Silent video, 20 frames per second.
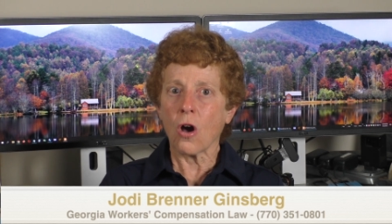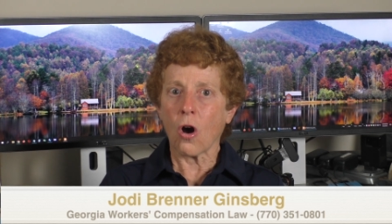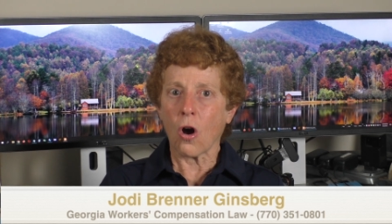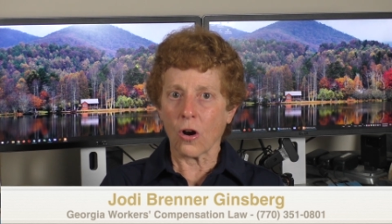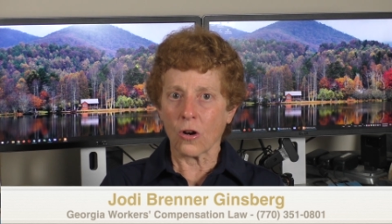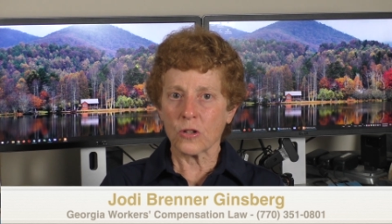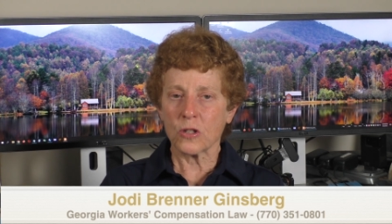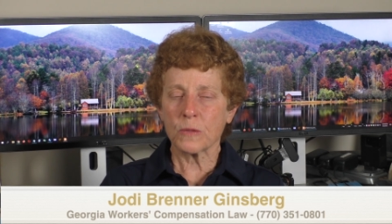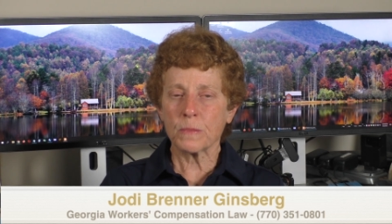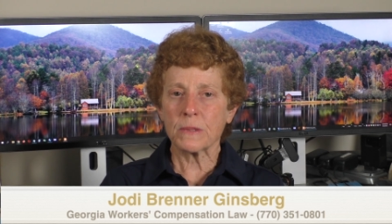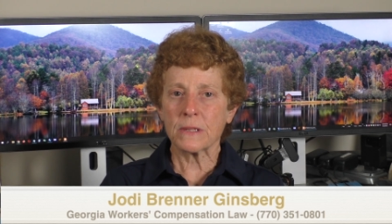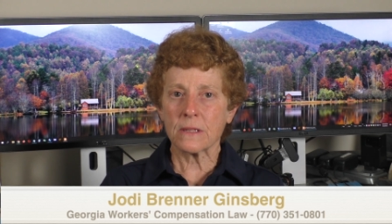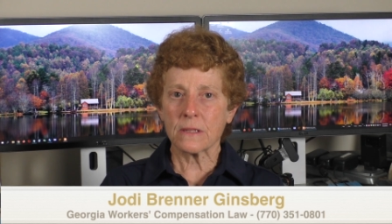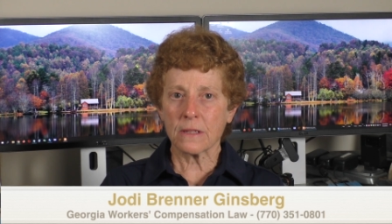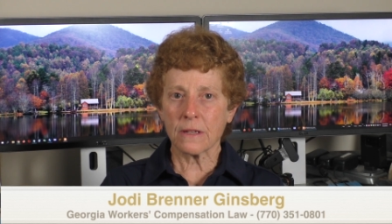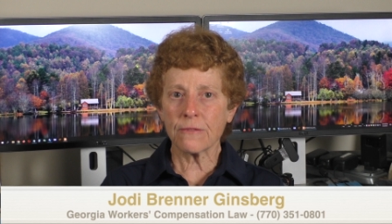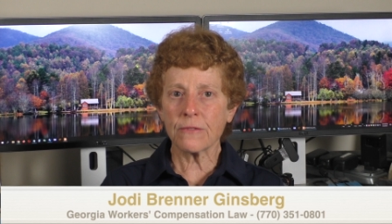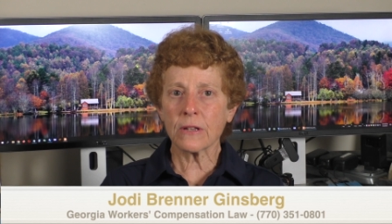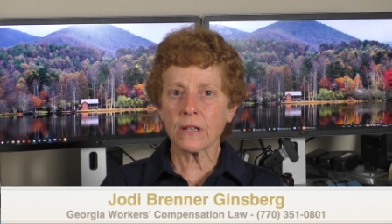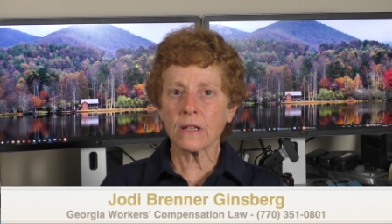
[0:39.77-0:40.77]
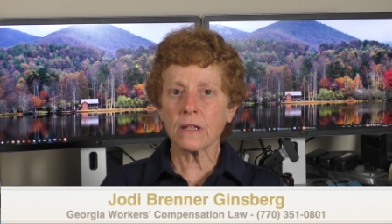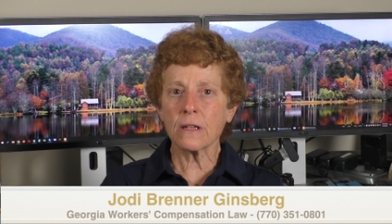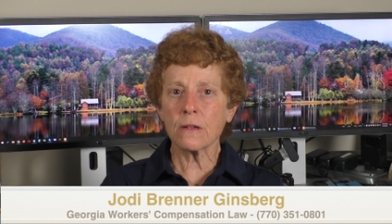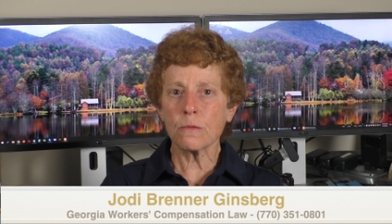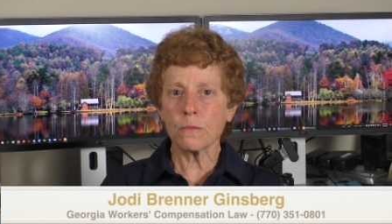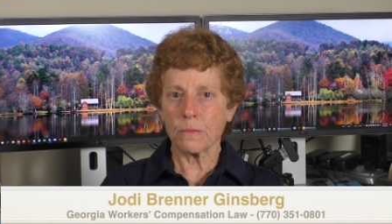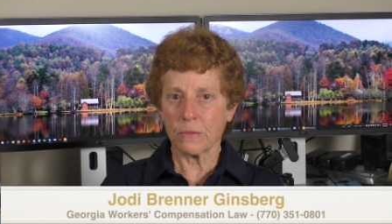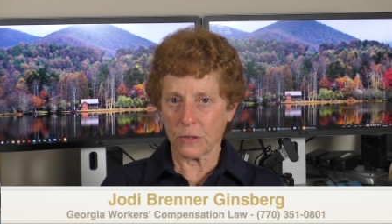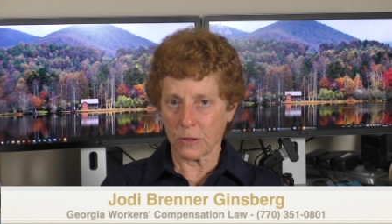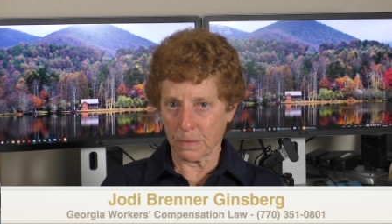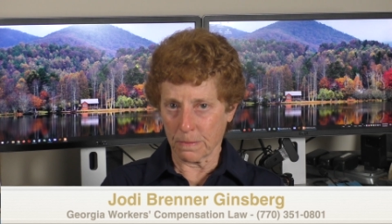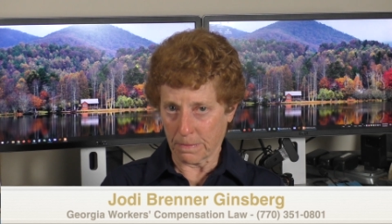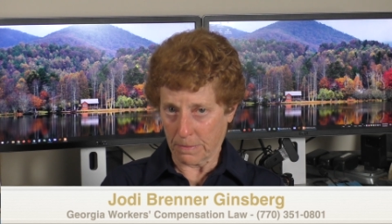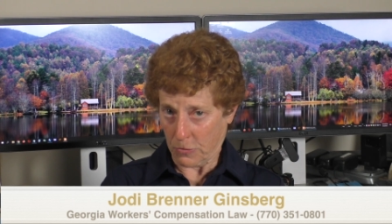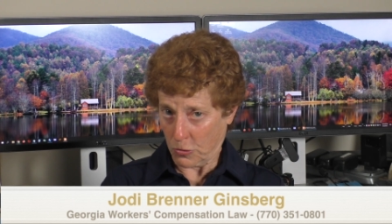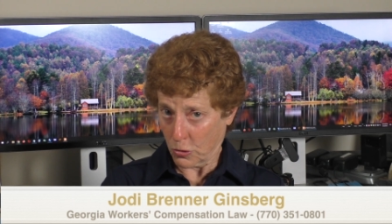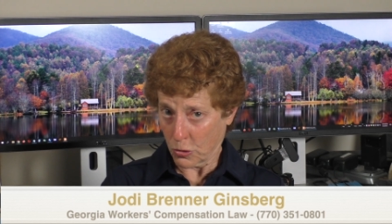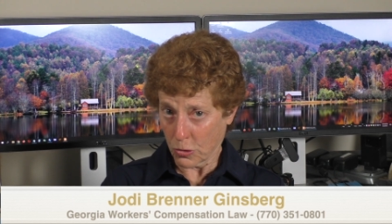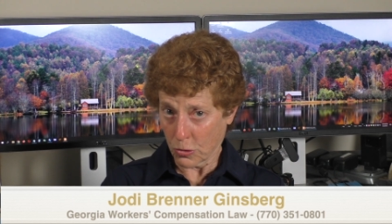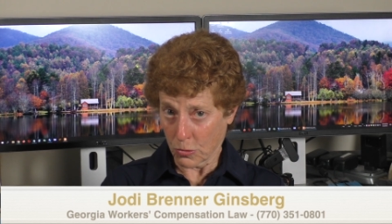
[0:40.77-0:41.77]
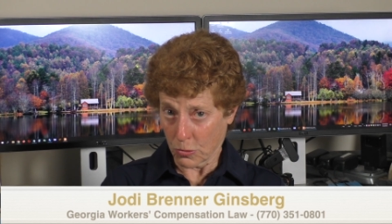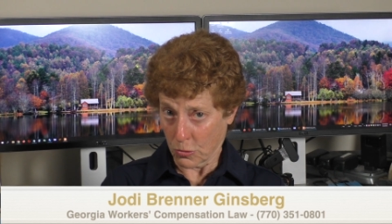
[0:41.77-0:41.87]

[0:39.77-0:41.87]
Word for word: are specifically to,